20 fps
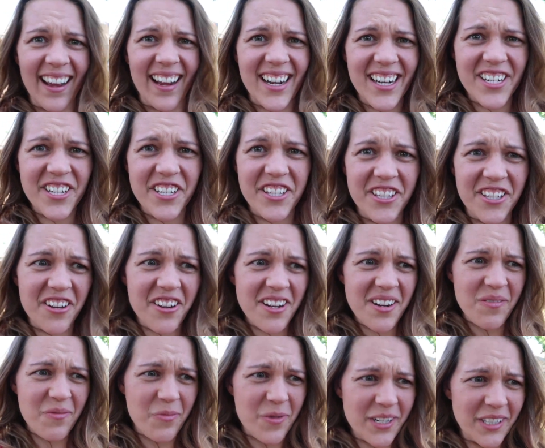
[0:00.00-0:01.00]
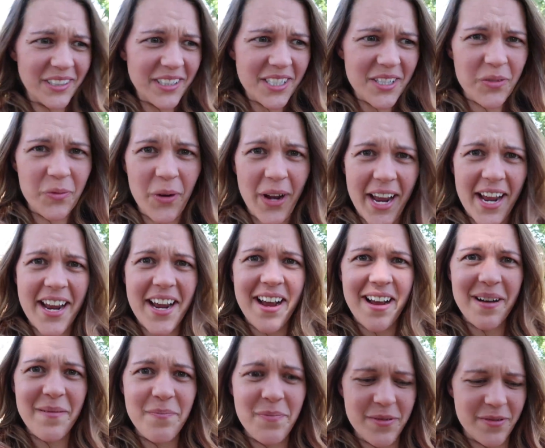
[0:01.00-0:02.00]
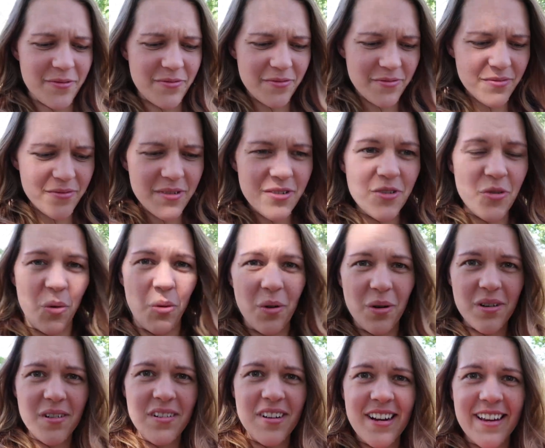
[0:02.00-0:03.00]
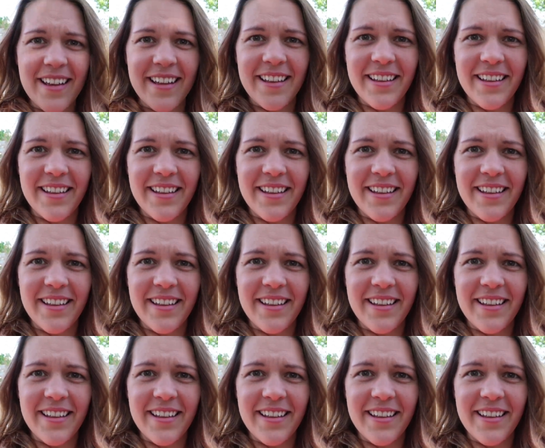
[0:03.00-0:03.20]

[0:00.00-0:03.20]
I just saw it wiggle its way up through the door,